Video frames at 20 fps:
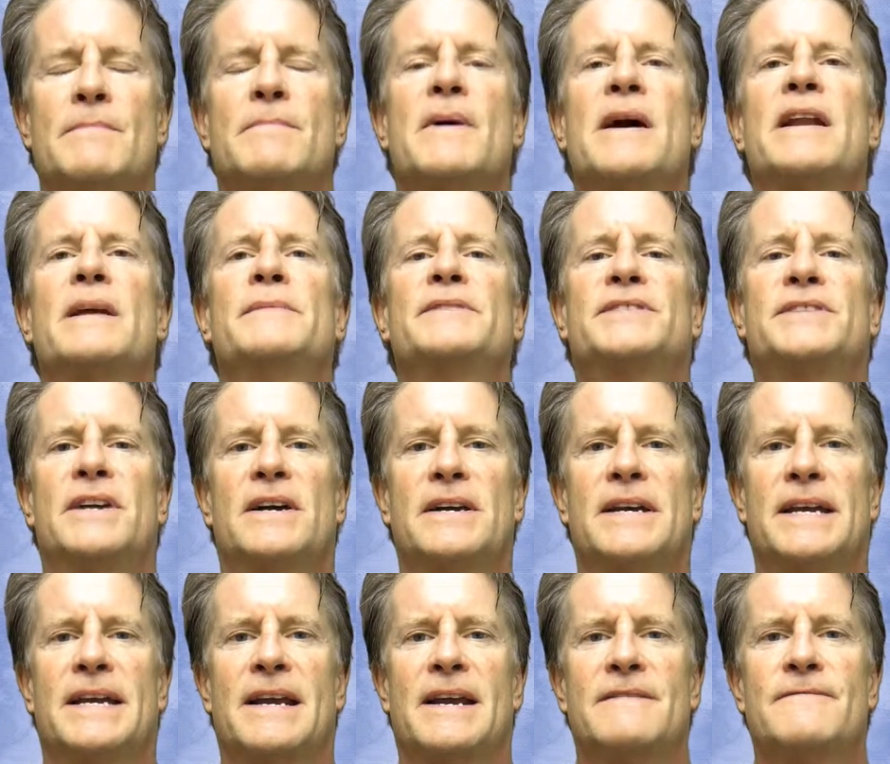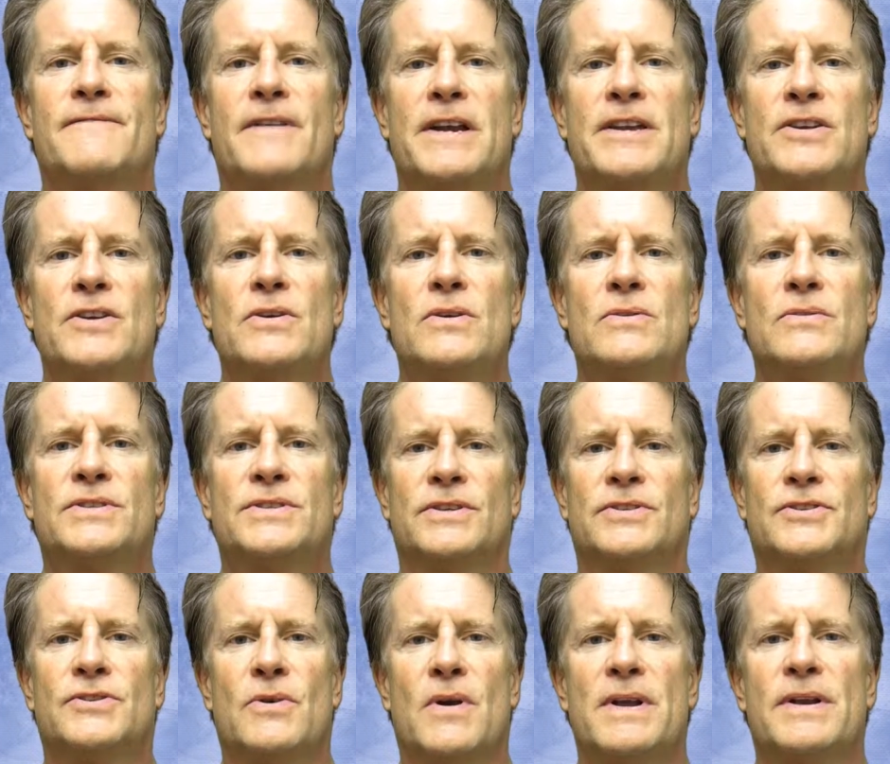My name is Doug, and I invite you
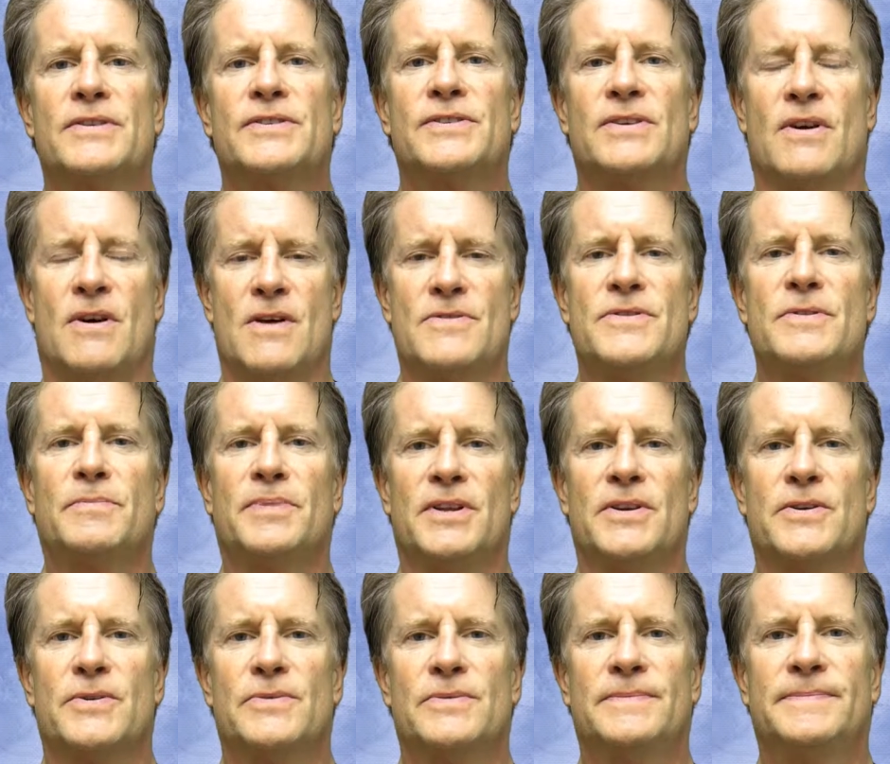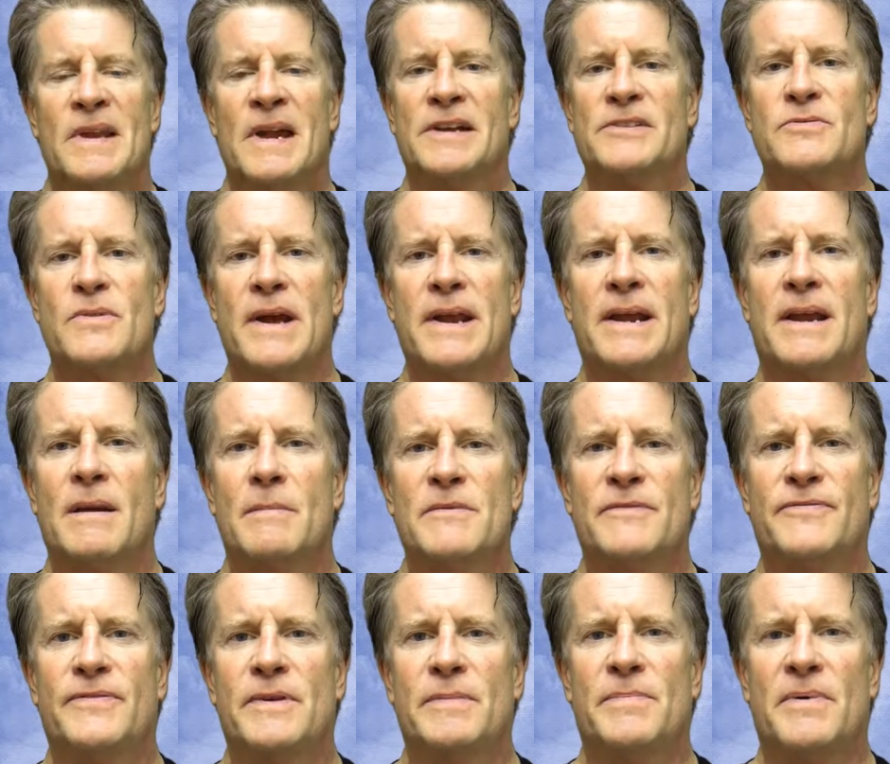to join us on the blue. I try to come
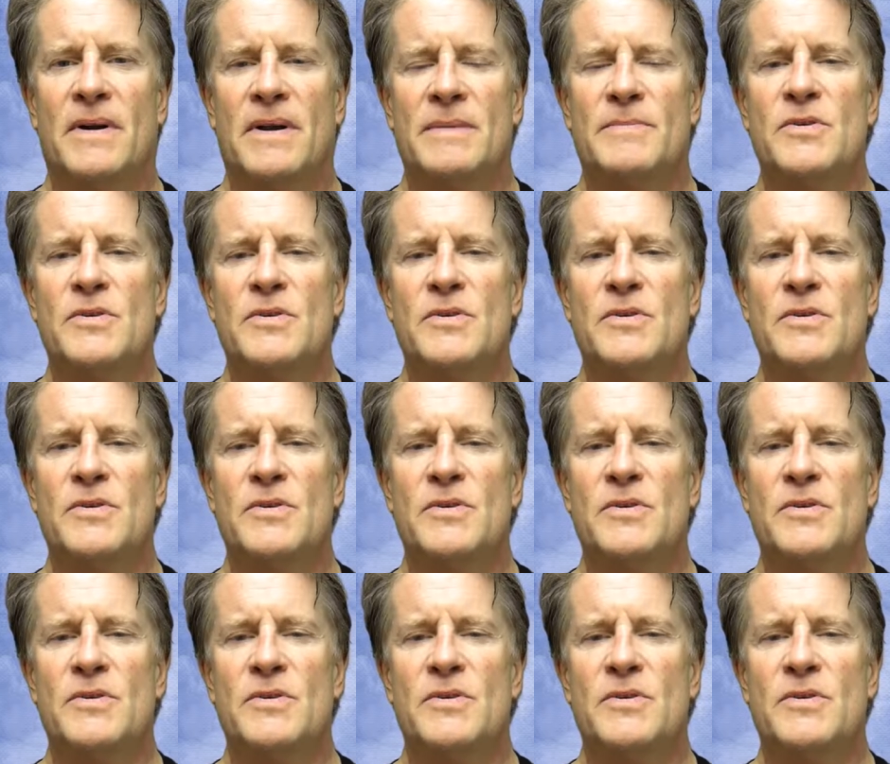to Fit Body